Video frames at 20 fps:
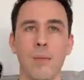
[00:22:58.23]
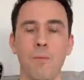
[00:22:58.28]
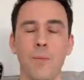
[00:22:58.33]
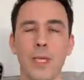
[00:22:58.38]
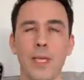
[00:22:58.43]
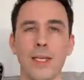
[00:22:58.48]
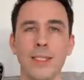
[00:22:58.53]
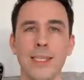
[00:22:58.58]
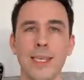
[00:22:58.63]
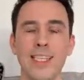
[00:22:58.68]

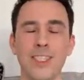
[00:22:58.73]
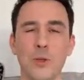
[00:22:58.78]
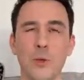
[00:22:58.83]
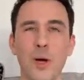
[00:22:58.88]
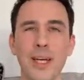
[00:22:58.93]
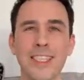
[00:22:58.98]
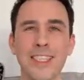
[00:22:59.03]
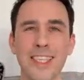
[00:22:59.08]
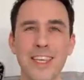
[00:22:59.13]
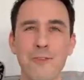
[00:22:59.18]
because it's
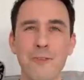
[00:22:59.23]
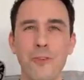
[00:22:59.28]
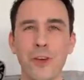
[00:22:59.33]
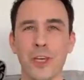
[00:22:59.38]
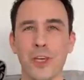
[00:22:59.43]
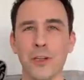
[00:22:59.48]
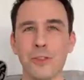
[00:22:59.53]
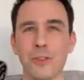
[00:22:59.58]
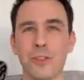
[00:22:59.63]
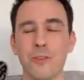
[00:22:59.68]
quite
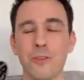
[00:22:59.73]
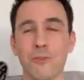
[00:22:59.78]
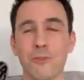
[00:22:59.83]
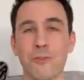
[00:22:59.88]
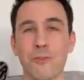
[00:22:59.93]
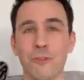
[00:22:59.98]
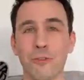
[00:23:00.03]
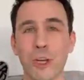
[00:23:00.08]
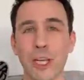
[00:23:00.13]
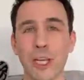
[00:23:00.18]
difficult to
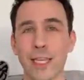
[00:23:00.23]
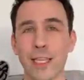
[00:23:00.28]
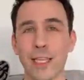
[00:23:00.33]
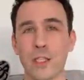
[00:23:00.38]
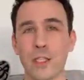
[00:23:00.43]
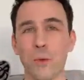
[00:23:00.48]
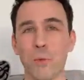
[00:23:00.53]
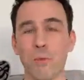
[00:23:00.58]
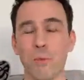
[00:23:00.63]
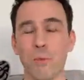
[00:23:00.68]

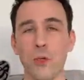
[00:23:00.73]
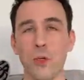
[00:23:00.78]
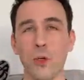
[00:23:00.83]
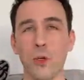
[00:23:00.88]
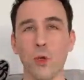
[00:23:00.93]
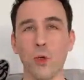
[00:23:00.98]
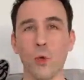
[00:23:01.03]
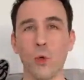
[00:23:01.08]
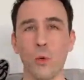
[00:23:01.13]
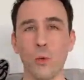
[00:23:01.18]
freeze
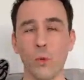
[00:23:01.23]
pure